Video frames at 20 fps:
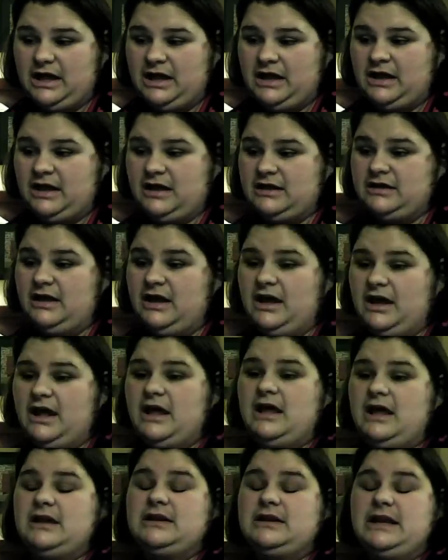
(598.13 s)
And
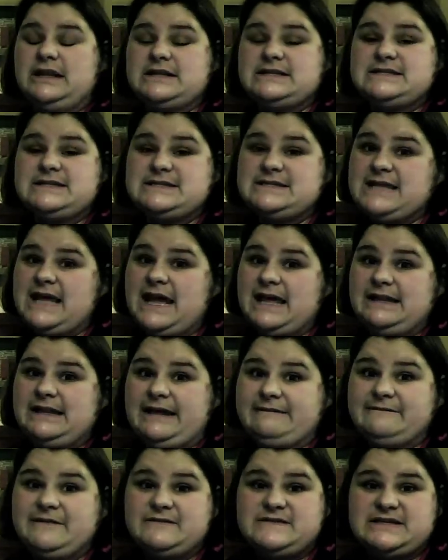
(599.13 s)
needless to say,
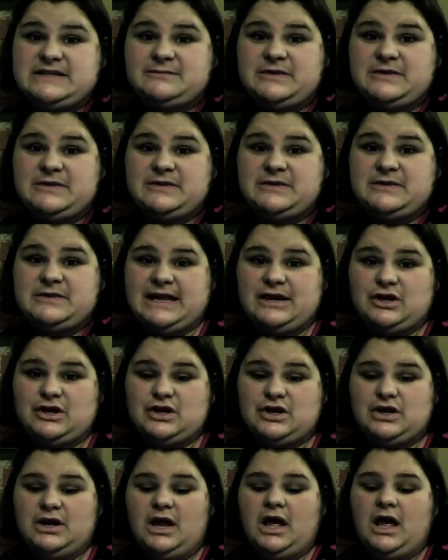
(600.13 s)
like 15 minutes
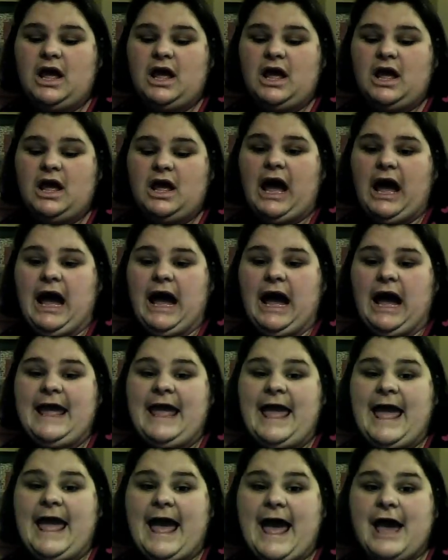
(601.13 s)
later, I
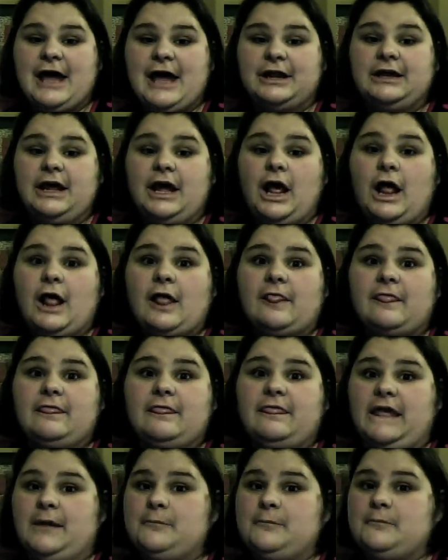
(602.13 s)
had
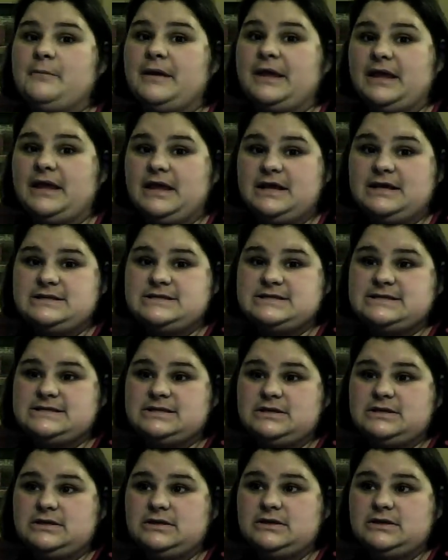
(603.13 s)
the biggest